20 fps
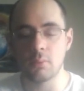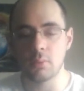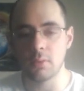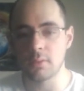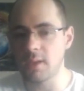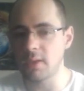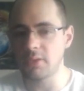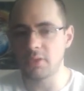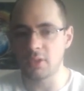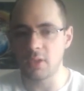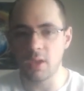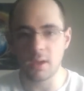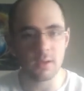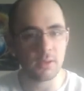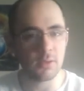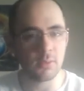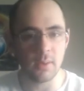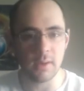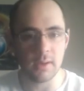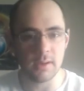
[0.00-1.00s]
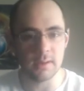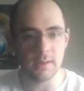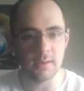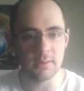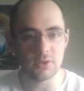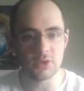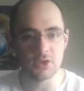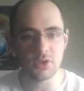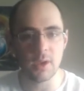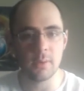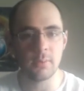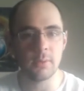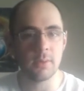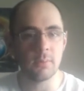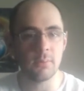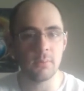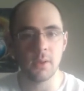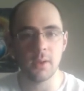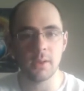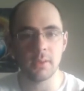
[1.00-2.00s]
Well, not the longest reigning divas
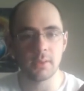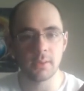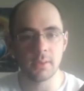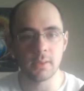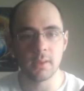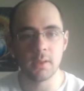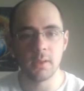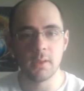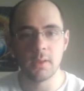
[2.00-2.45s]
champion, but